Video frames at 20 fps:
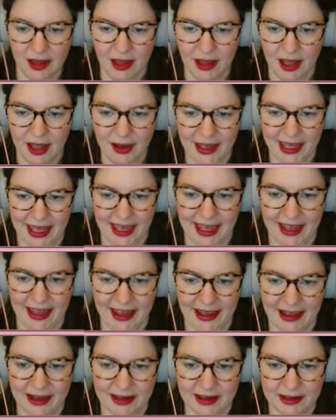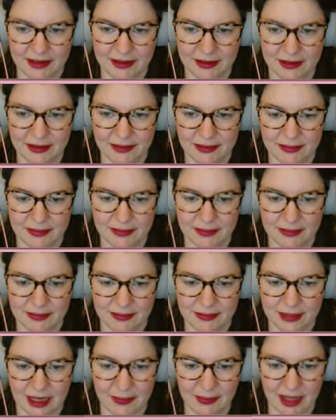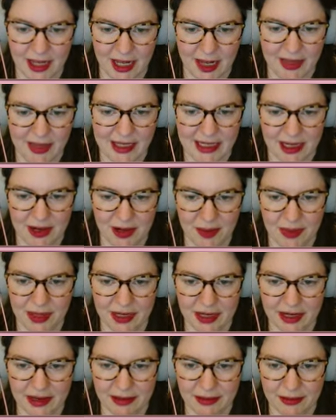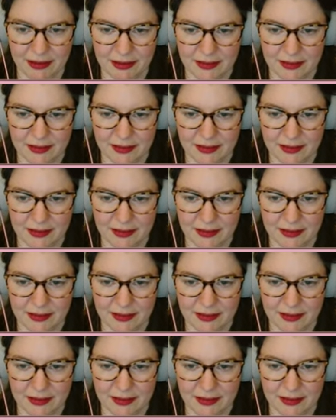Okay. I'm calming down a bit now.